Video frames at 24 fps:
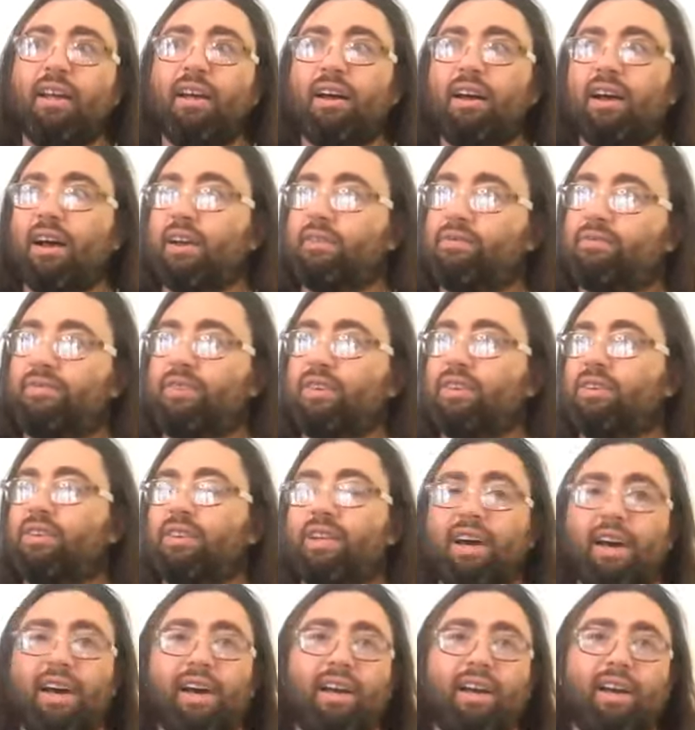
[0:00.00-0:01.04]
I feel
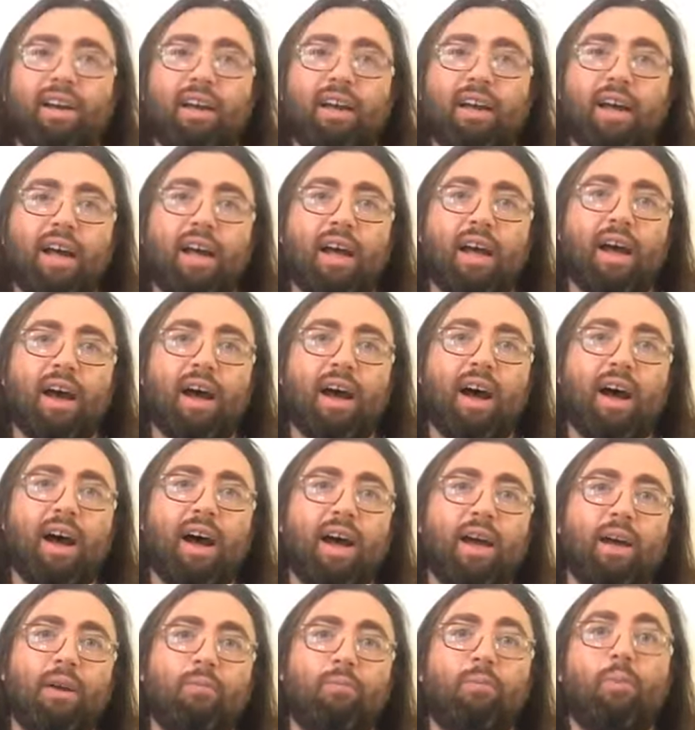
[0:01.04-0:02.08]
like I
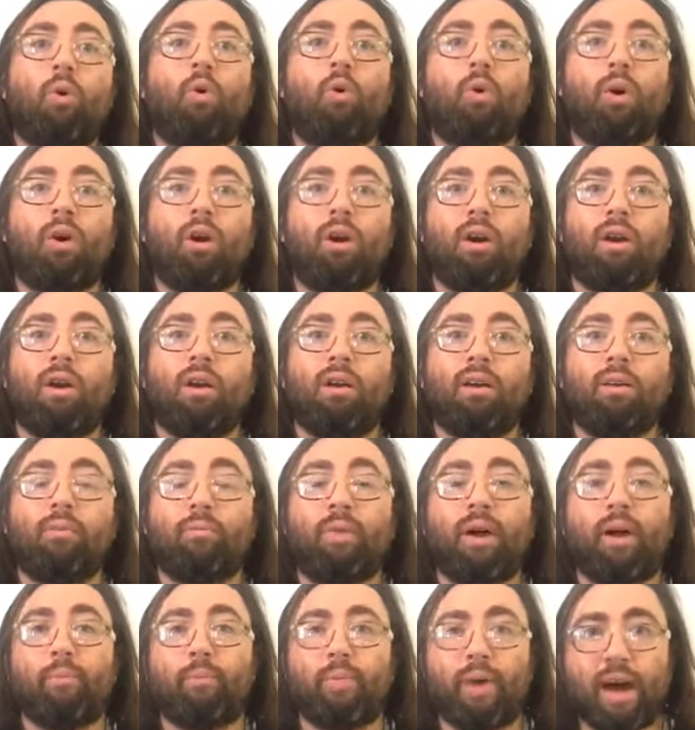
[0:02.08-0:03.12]
am more in
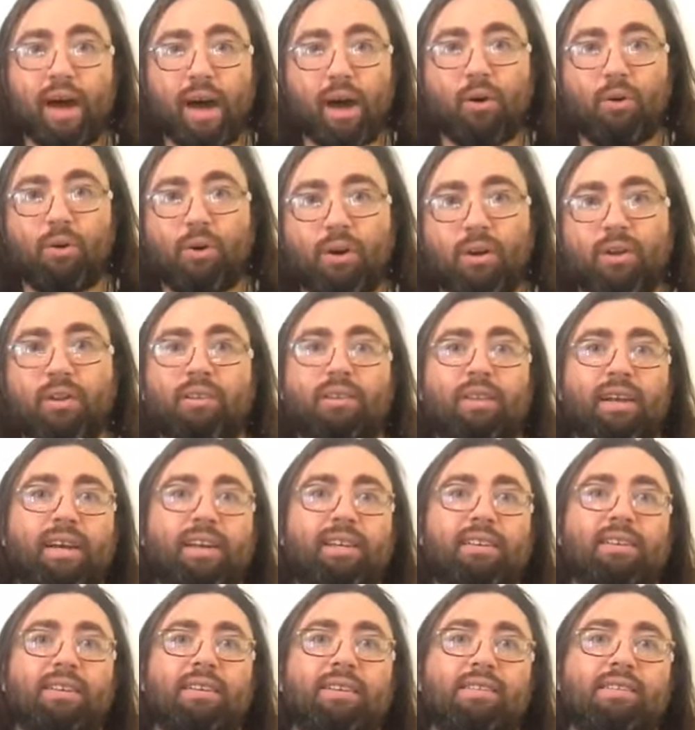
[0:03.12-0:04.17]
my power like
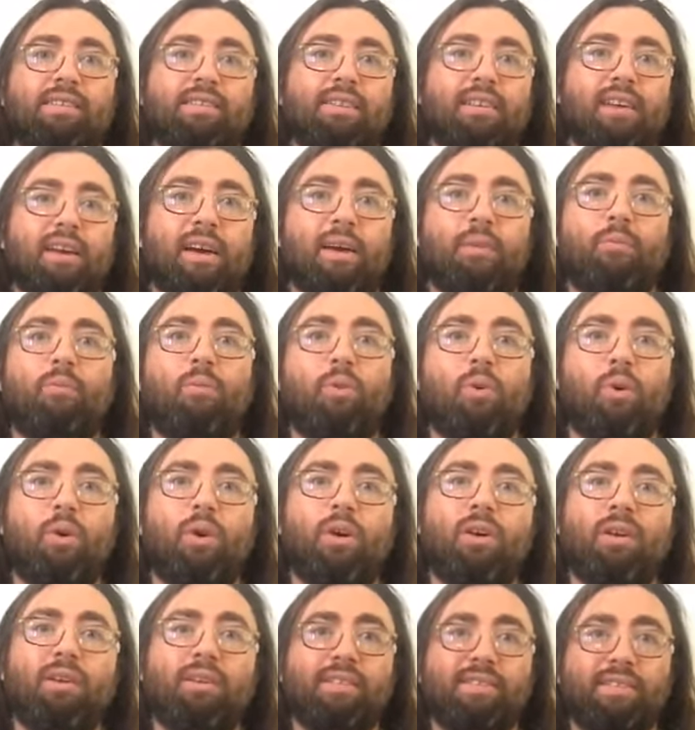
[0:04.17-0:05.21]
this. I'm
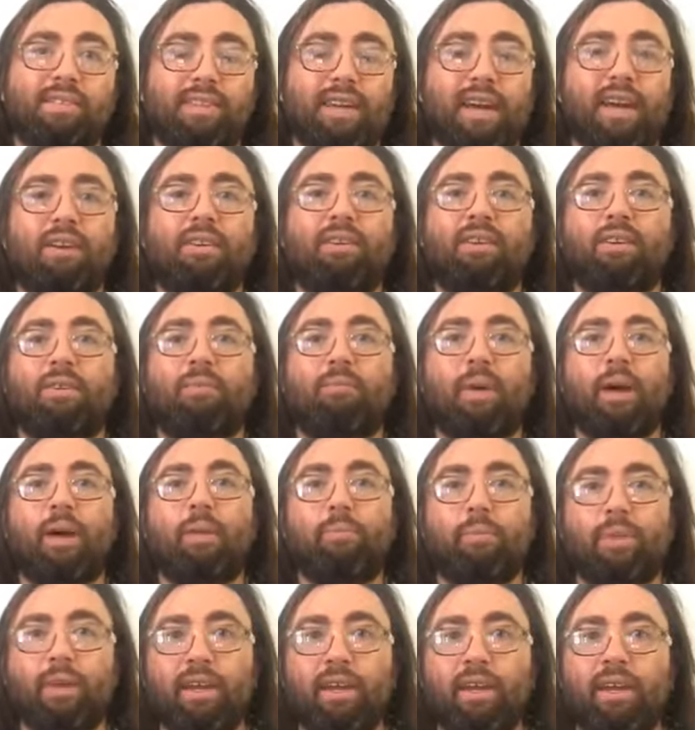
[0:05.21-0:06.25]
more centered in my
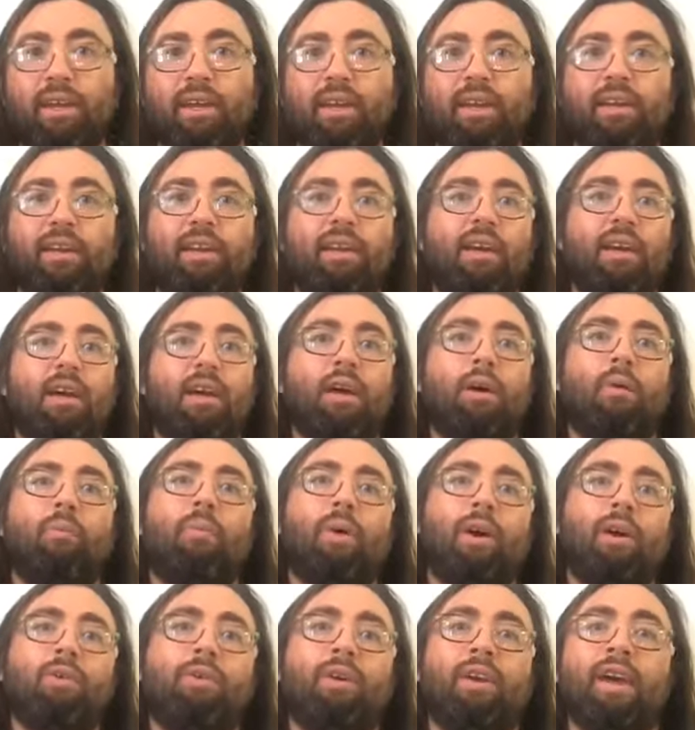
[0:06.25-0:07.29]
being by
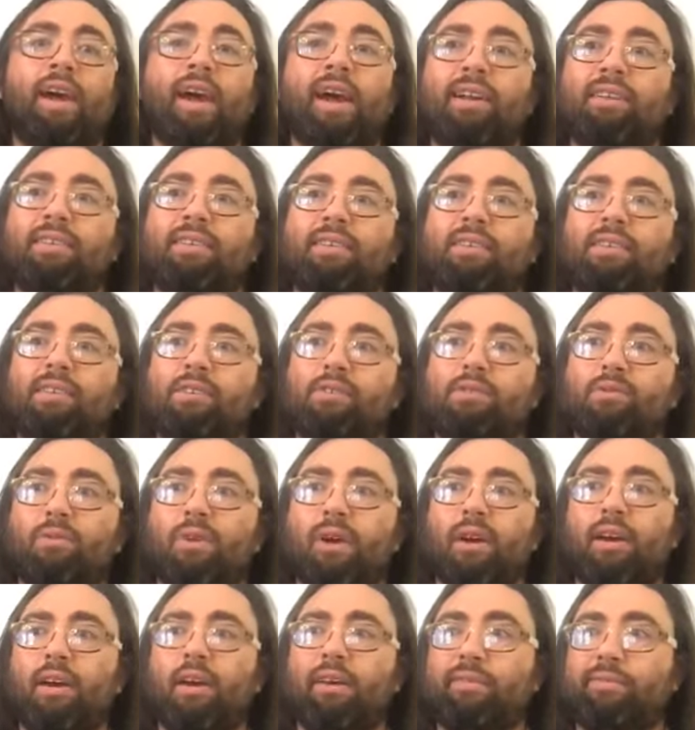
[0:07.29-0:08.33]
reacting this
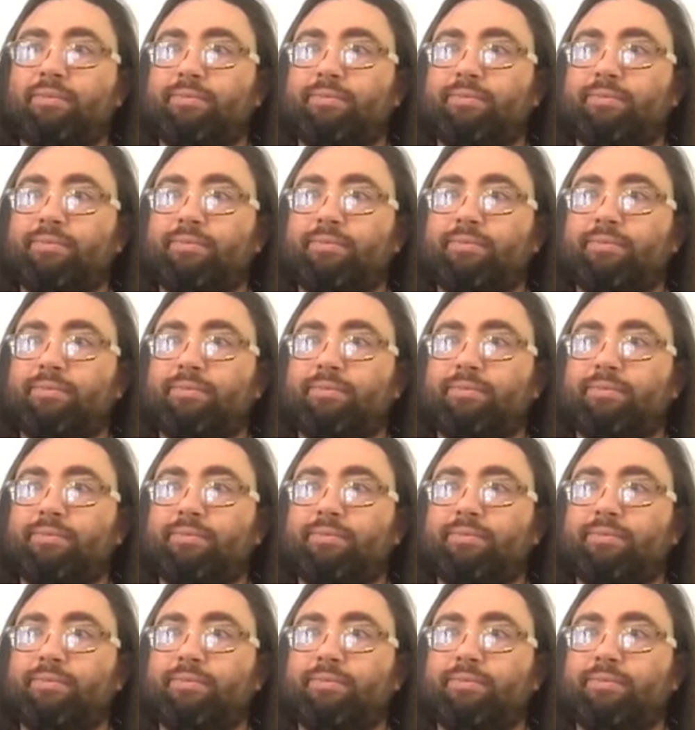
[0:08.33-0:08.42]
way.